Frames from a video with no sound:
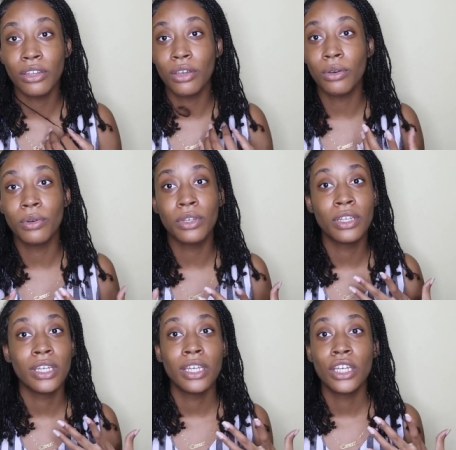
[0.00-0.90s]
you know,
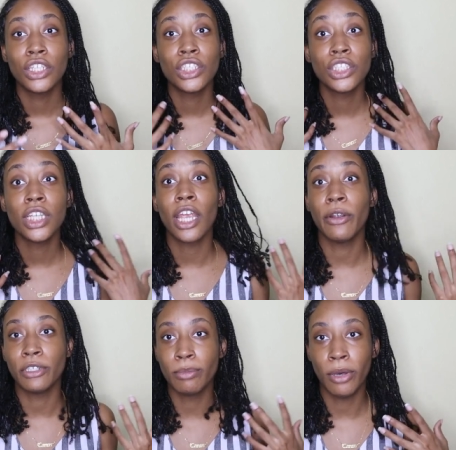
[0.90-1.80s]

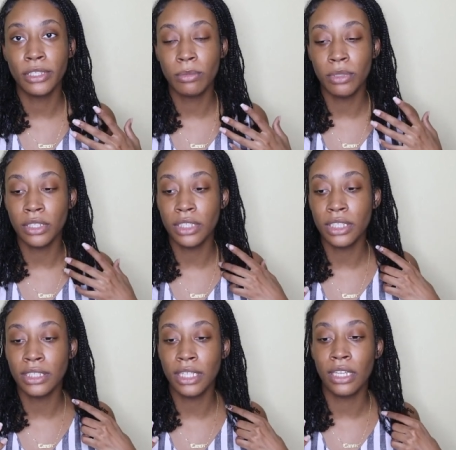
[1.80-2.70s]
share
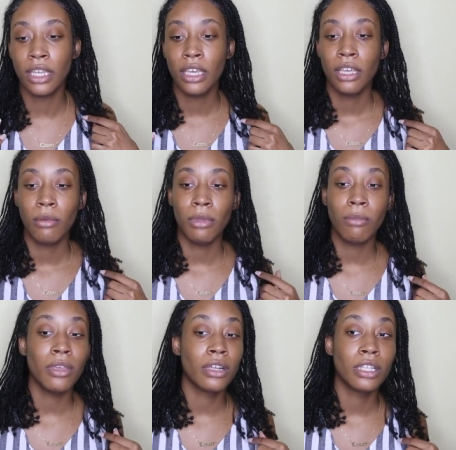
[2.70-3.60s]
responsibilities and
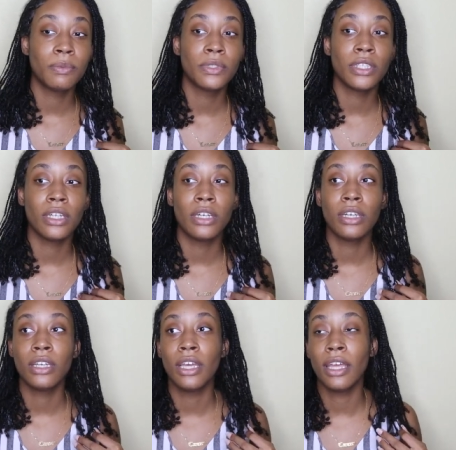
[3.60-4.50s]
maybe Eclipsa uh,
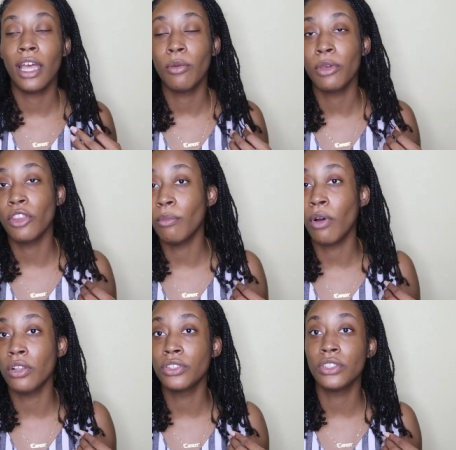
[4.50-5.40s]
helping the
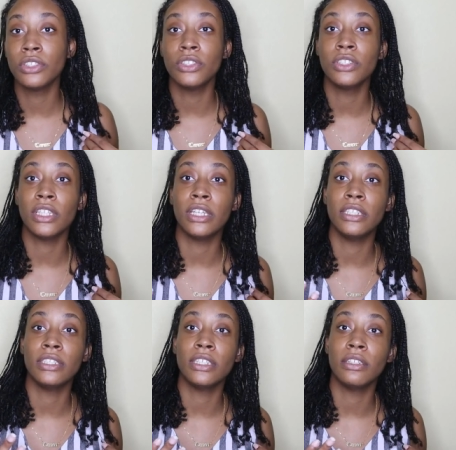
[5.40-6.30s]
monsters
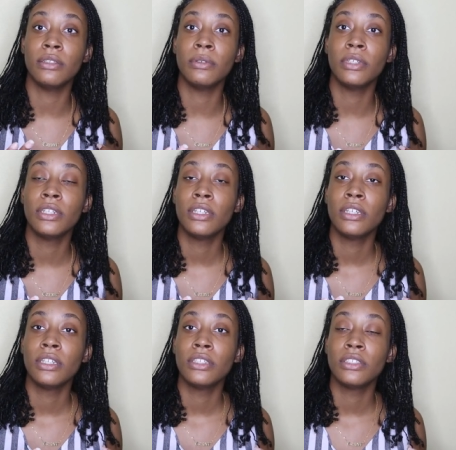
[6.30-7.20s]
and uh,
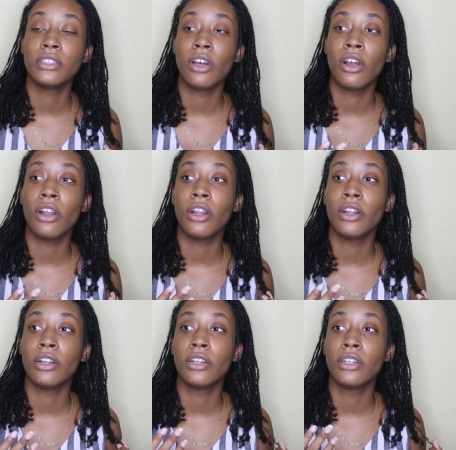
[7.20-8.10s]

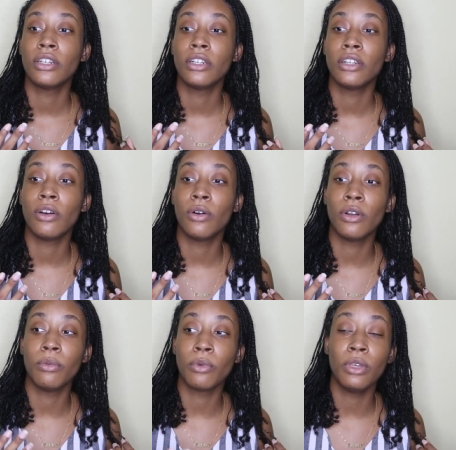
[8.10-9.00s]
Star
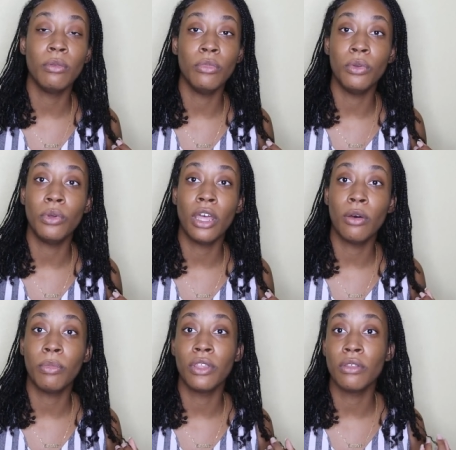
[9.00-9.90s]
or Queen Mew and
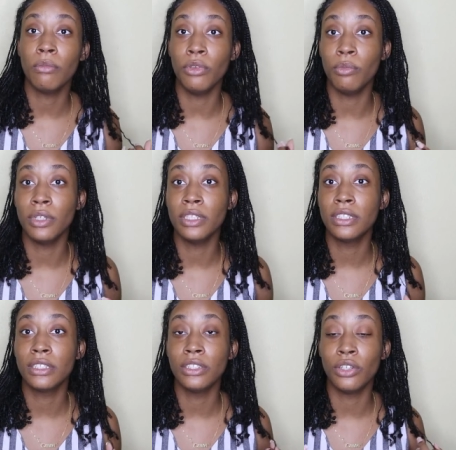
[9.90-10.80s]
helping the
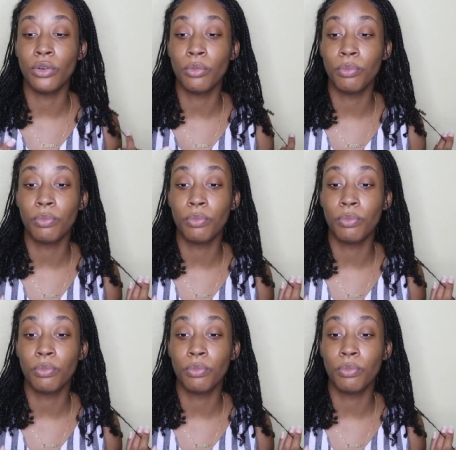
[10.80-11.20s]
humans, you know,